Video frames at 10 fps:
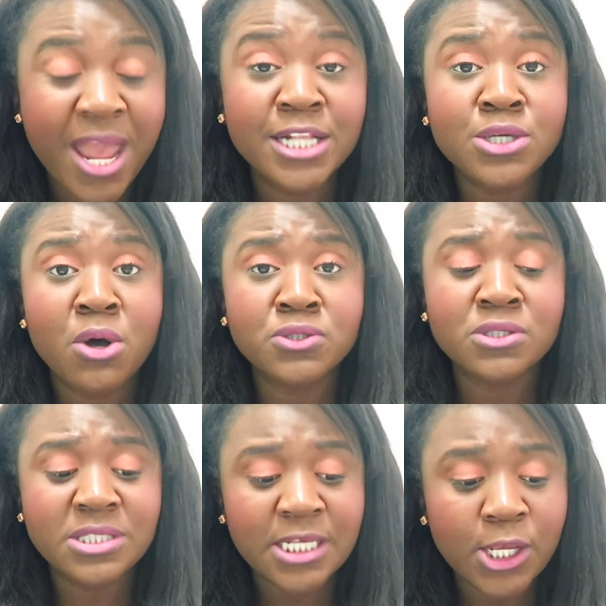and to
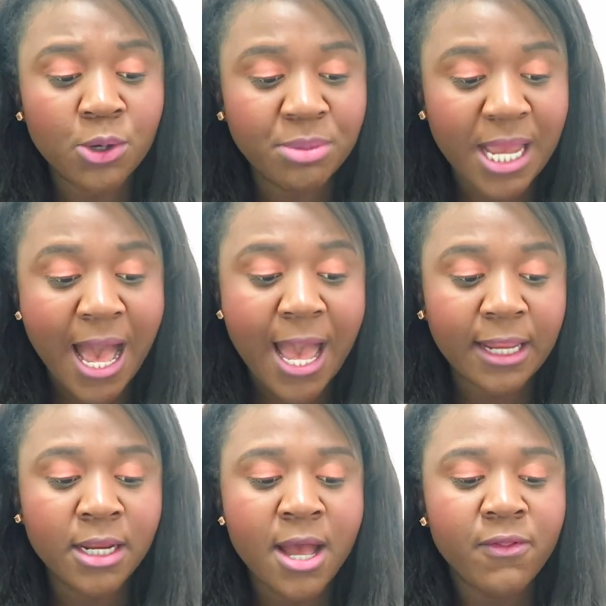also see your
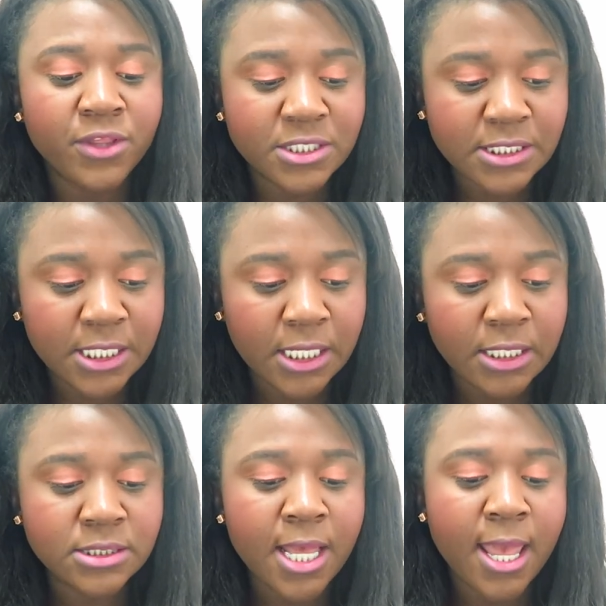behind the
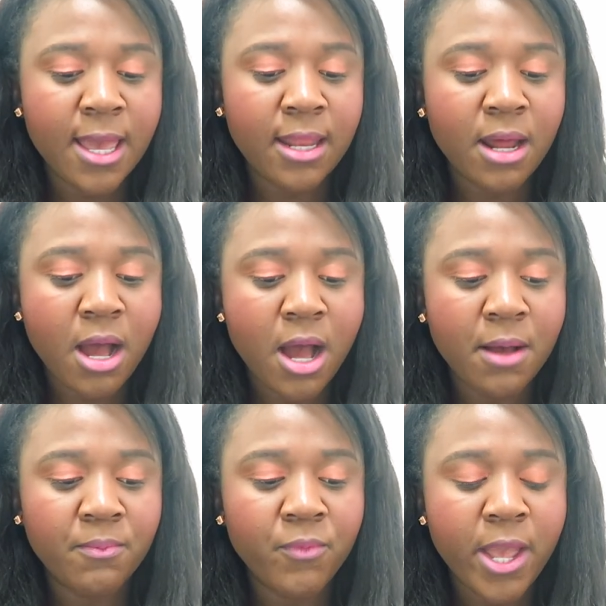scenes and
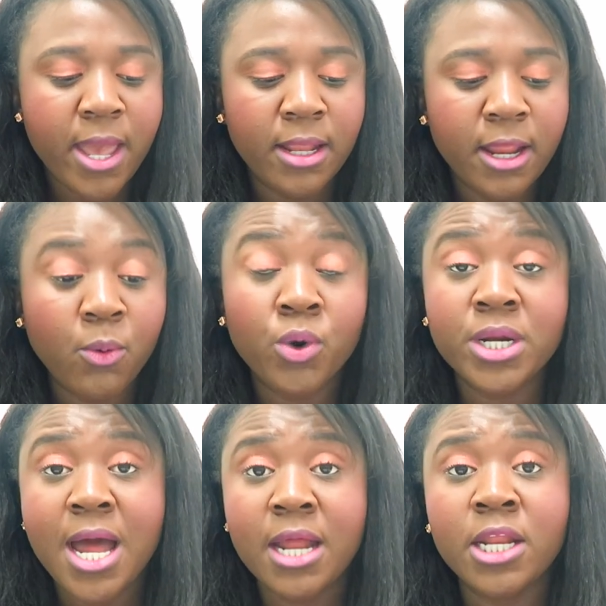
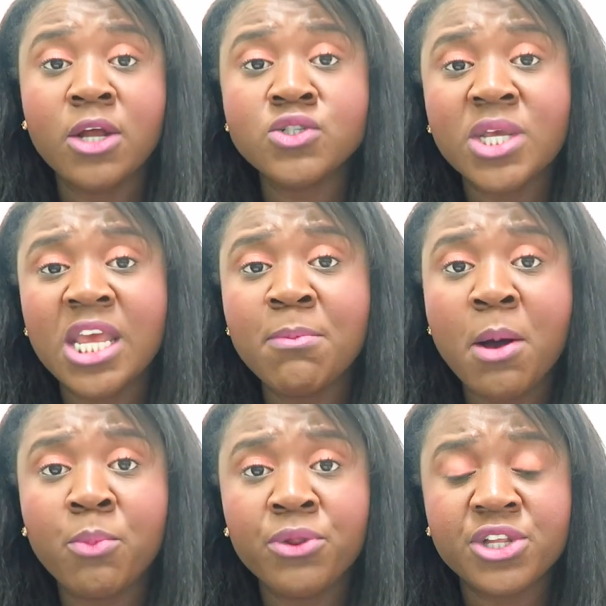whatnot, and also keep
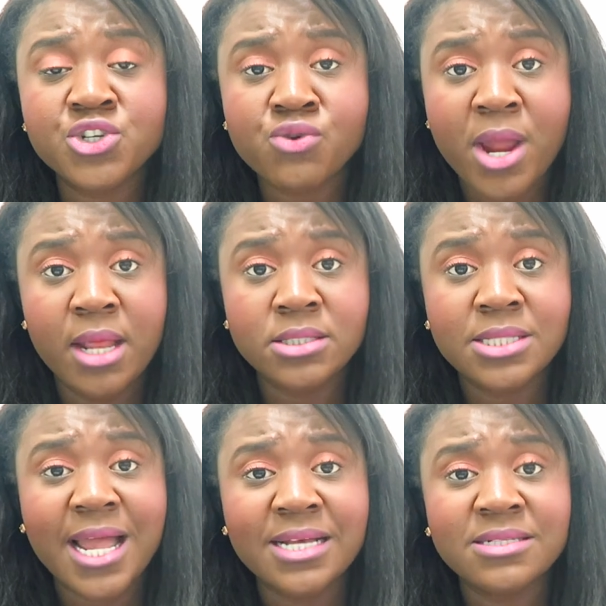up with the
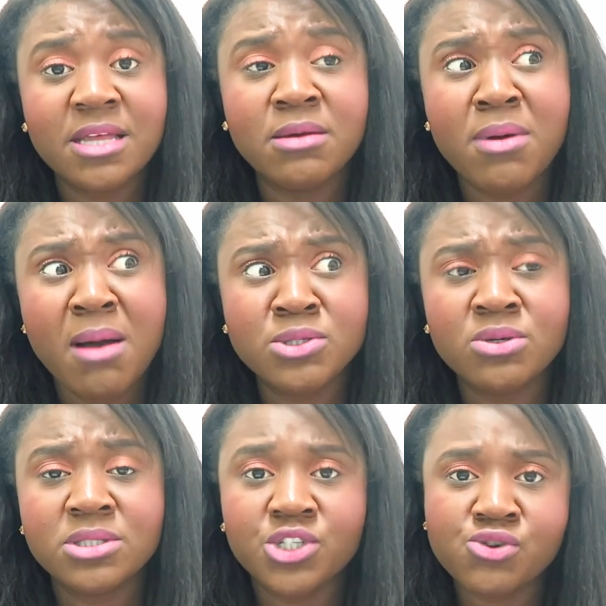trends. Like I said, the bomb
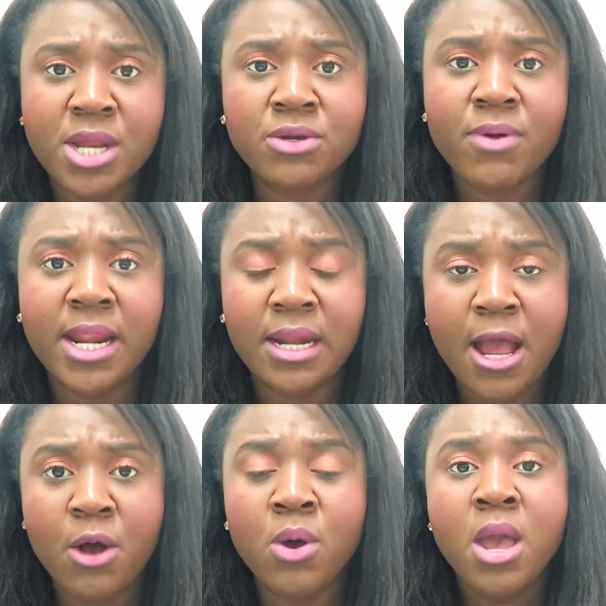twist is trending right
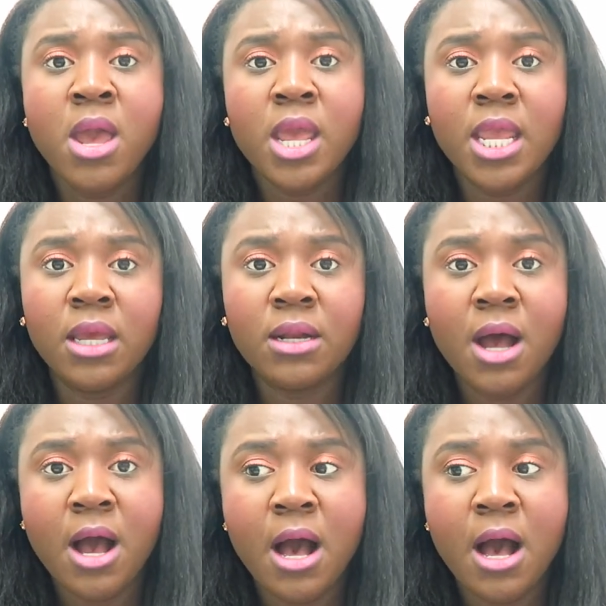now in